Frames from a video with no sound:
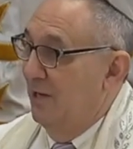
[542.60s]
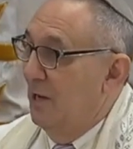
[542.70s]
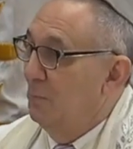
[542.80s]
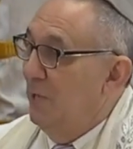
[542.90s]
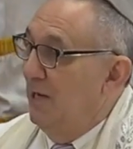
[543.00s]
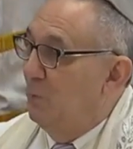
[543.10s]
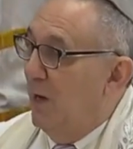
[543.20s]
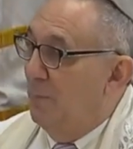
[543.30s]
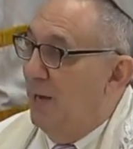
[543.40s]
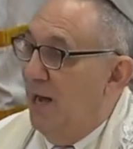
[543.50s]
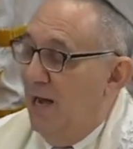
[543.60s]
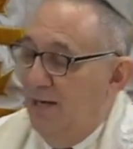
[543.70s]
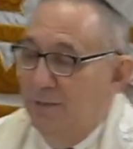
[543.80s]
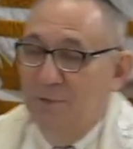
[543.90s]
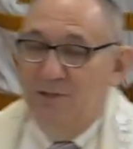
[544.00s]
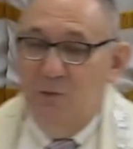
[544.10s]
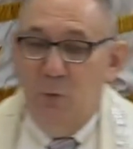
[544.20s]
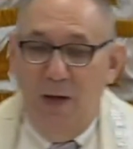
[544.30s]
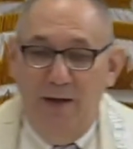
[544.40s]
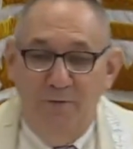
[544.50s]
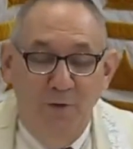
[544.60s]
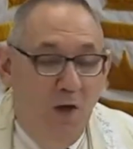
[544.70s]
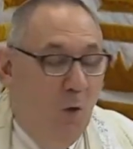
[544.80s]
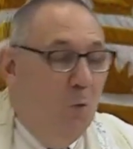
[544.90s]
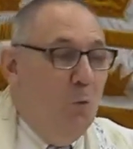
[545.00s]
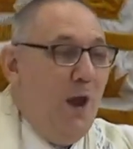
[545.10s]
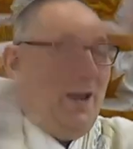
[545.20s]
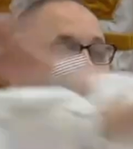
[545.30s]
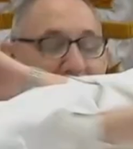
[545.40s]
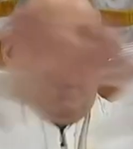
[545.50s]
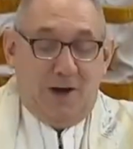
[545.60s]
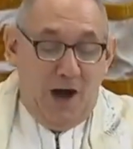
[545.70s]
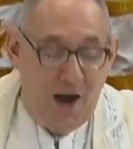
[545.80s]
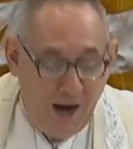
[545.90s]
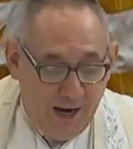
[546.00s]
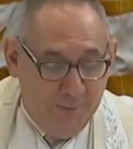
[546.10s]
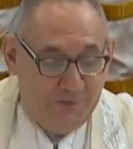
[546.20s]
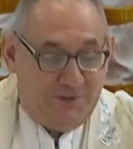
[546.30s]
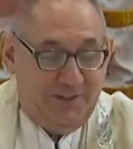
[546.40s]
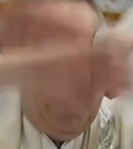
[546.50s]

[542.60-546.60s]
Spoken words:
Meanwhile, behind him is his wife waving her arms